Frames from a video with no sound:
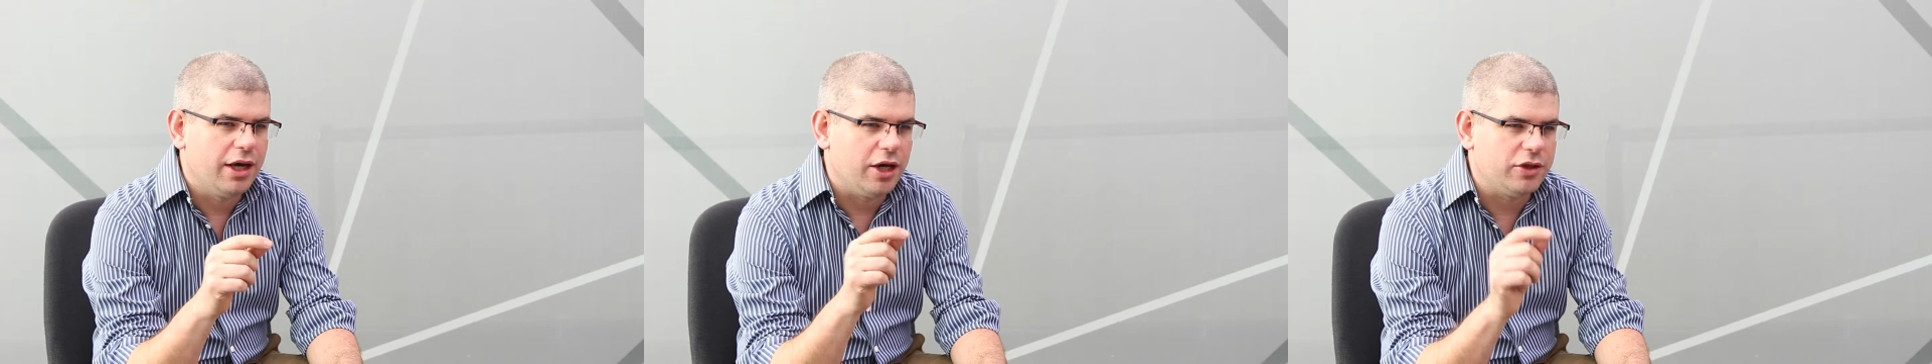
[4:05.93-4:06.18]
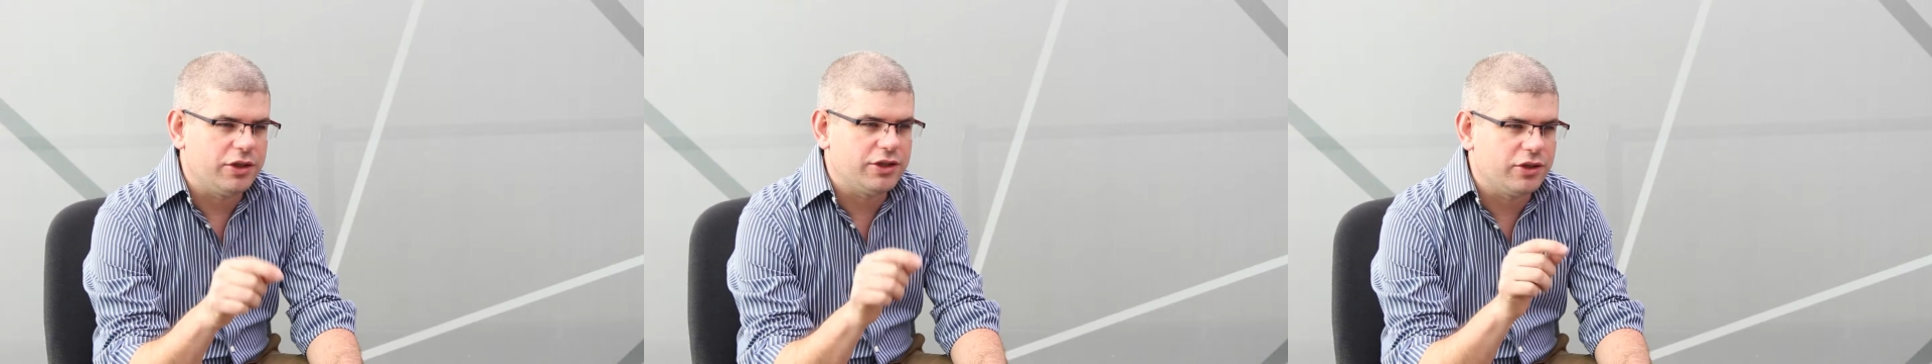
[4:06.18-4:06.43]

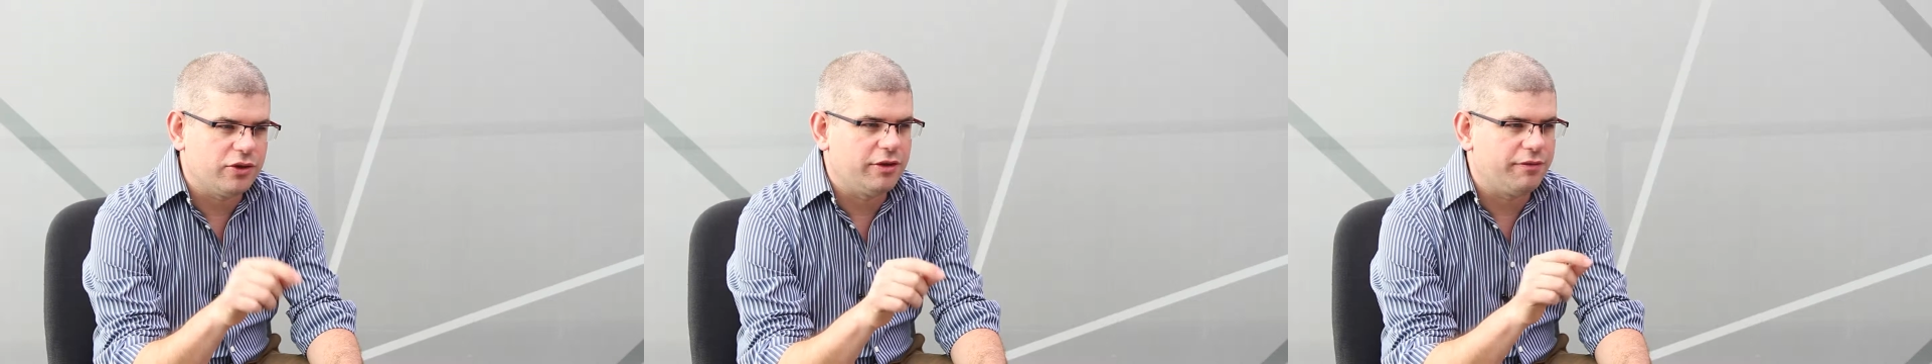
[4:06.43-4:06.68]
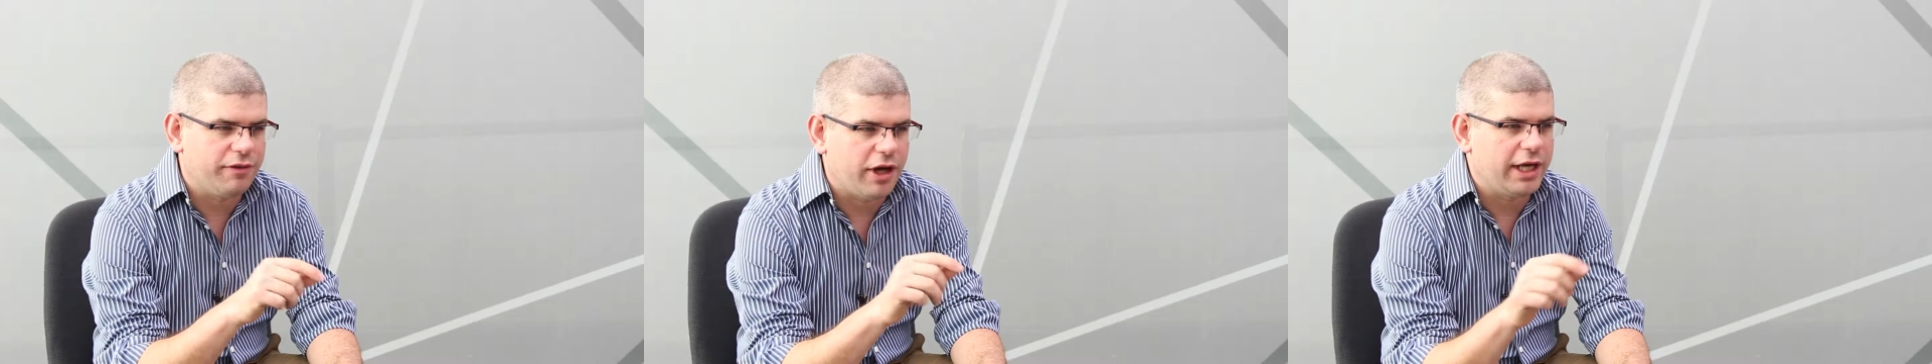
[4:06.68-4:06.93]
understood
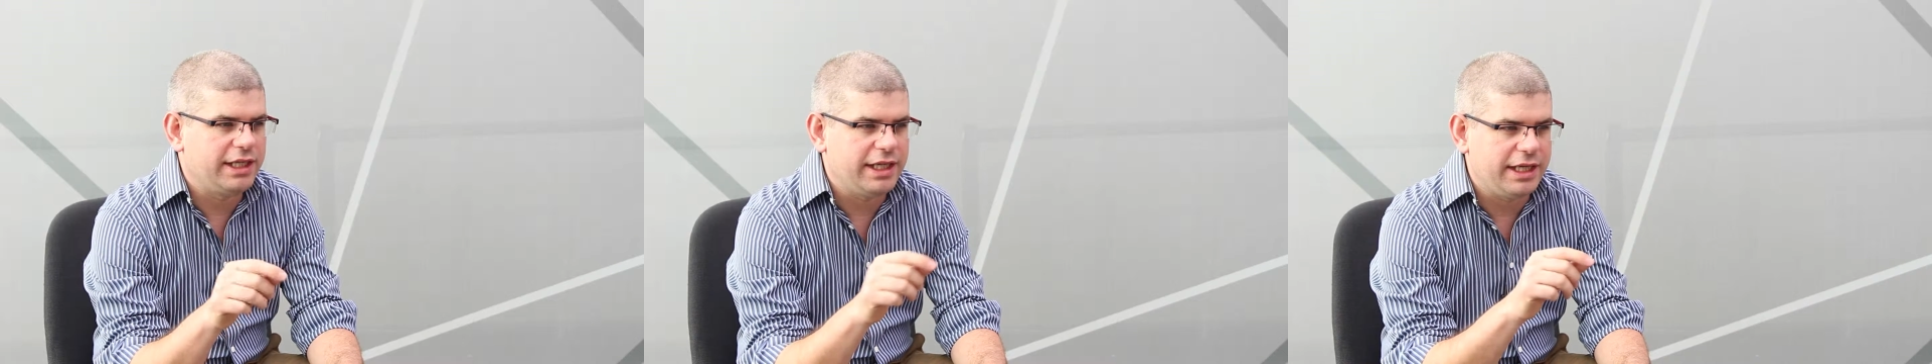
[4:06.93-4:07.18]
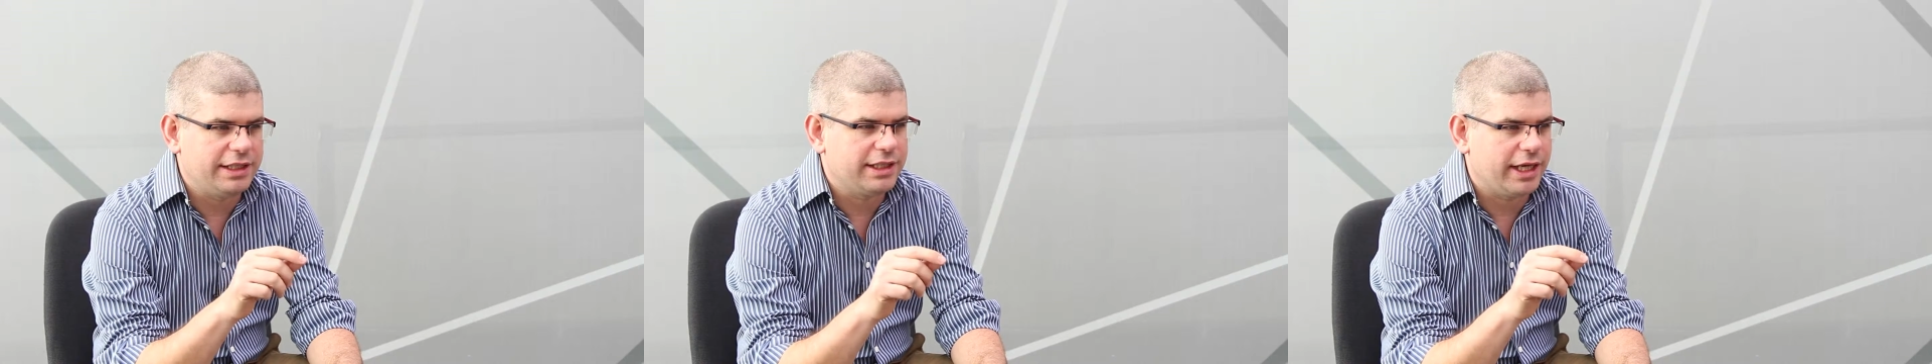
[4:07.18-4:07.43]
the fine
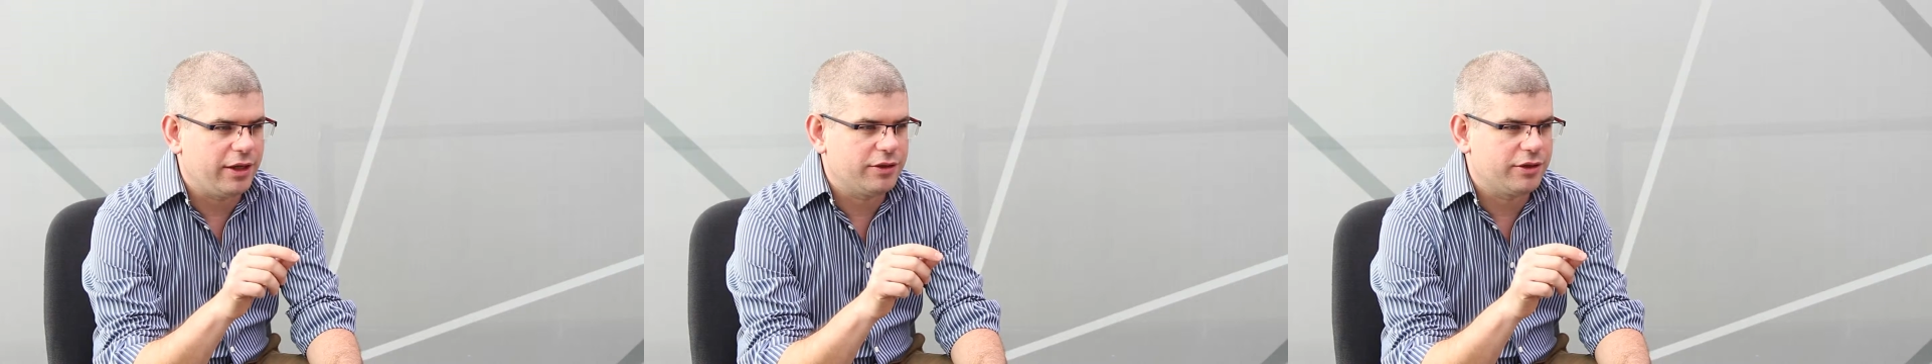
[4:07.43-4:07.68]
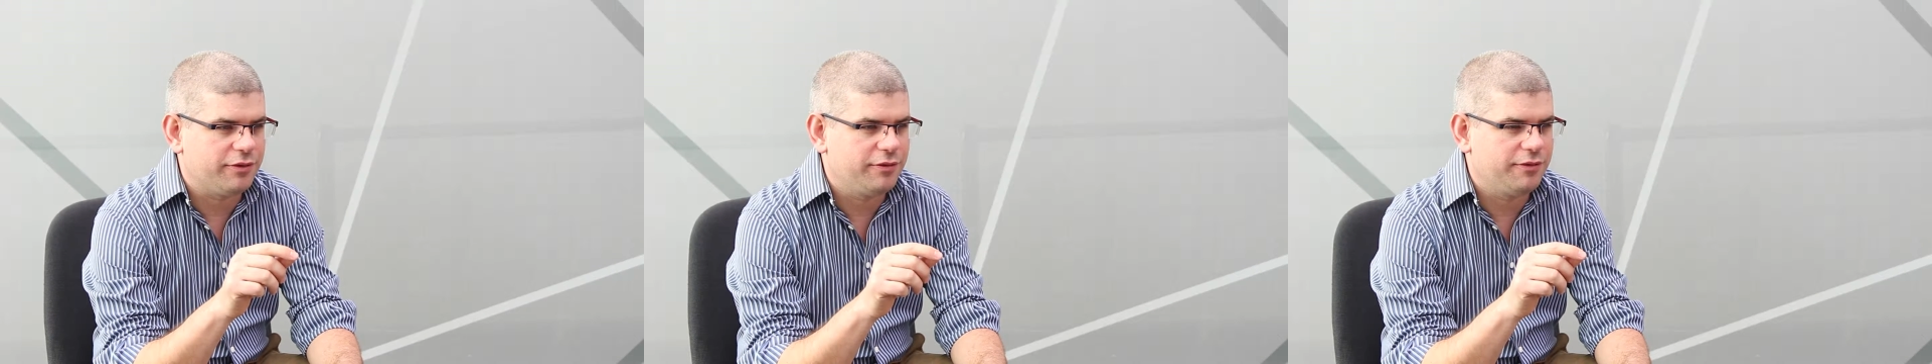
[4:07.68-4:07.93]

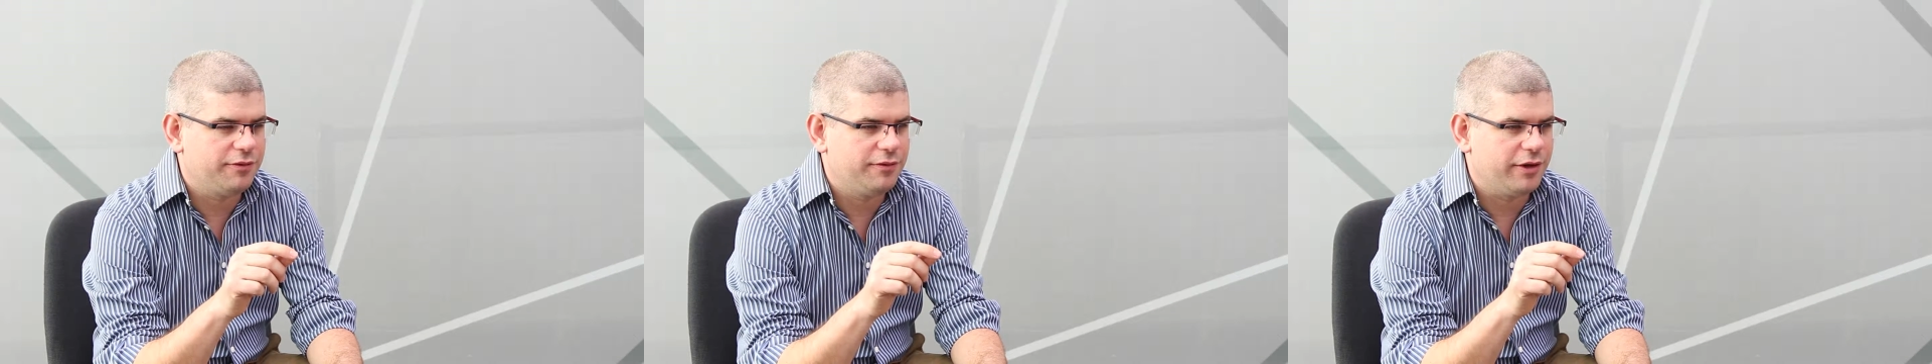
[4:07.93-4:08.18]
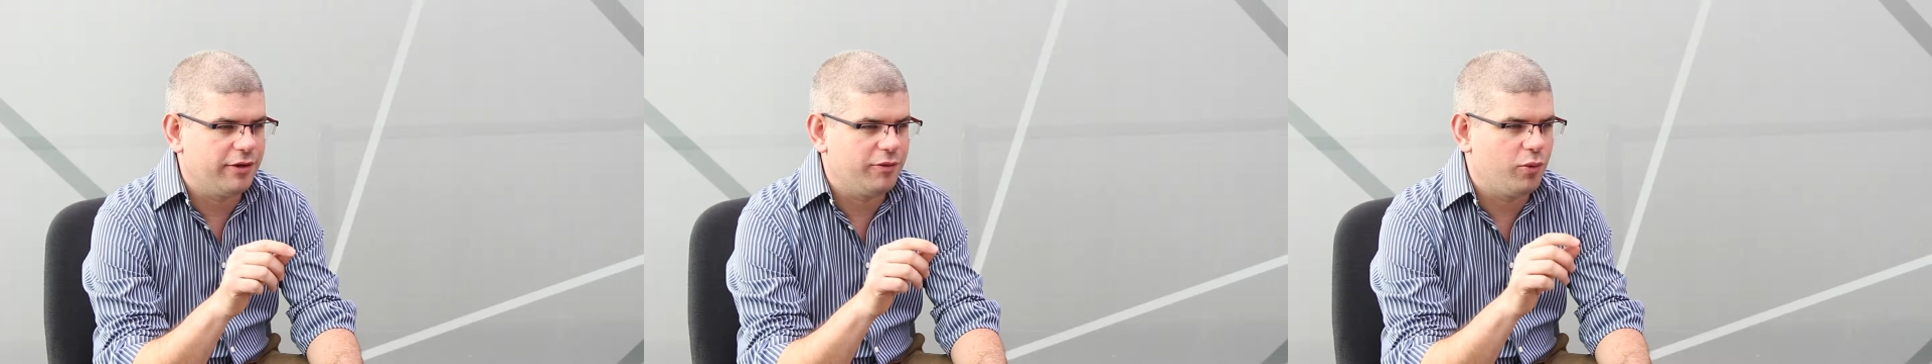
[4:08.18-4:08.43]
details
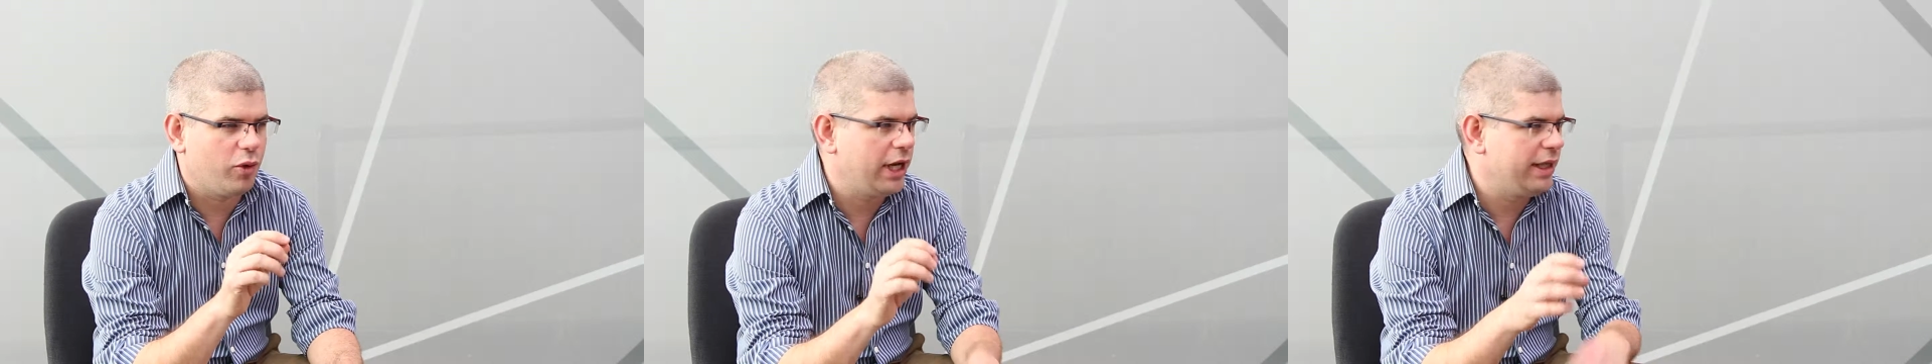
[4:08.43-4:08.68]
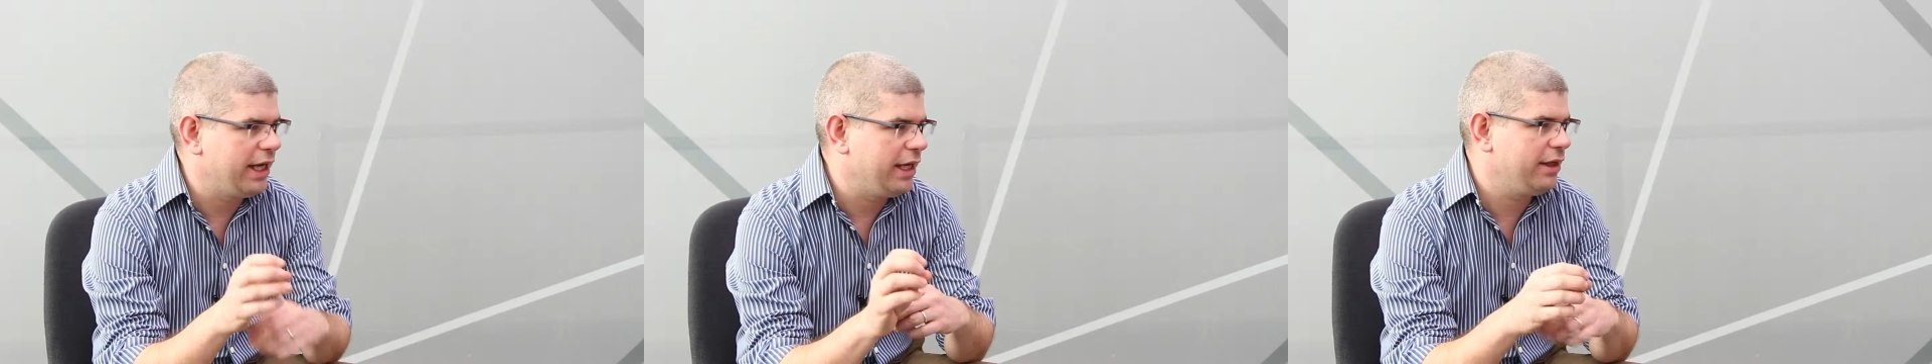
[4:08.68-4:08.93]
of
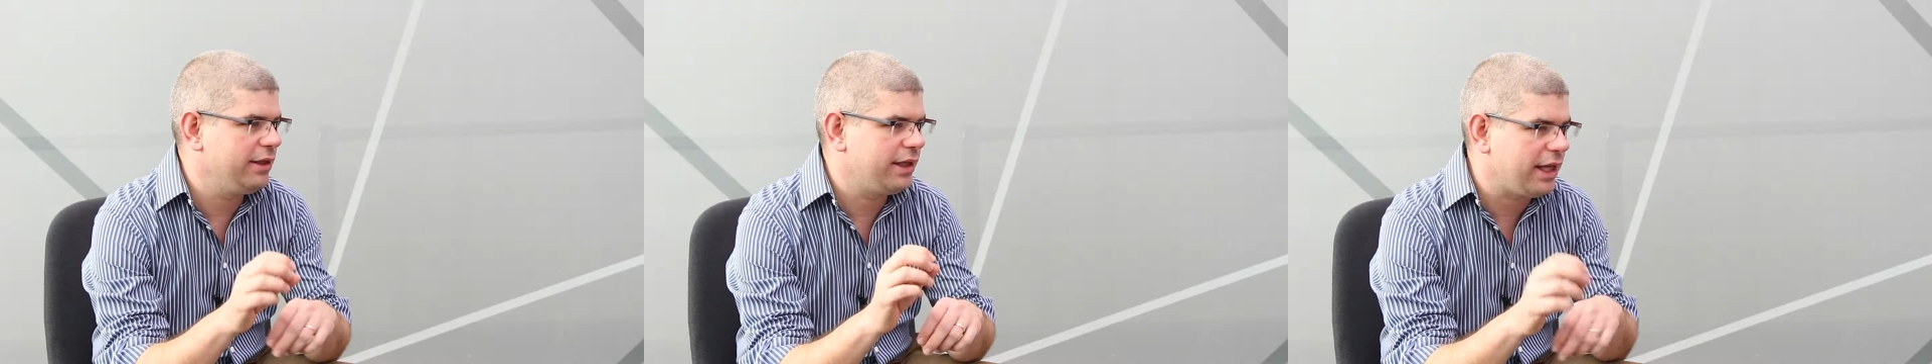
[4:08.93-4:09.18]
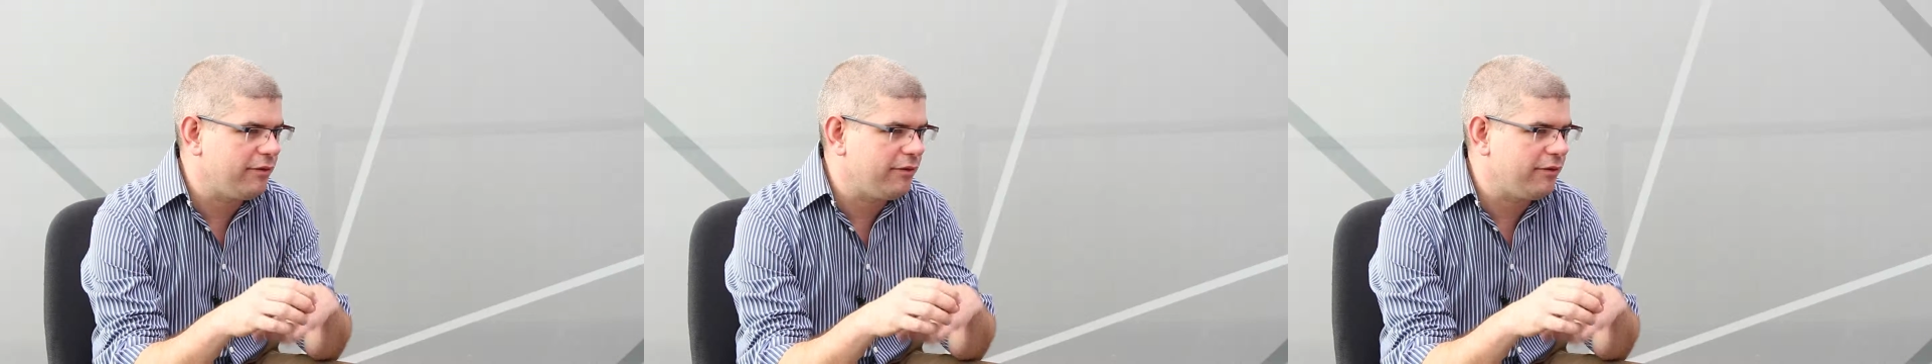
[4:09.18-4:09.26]
why they